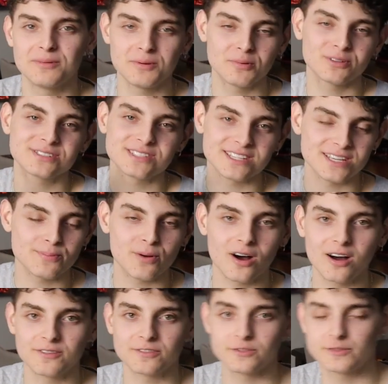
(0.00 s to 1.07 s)
sleep
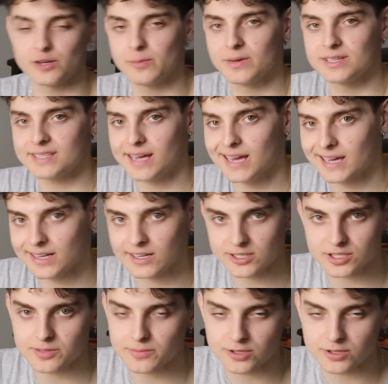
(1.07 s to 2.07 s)
on fulfillment and customer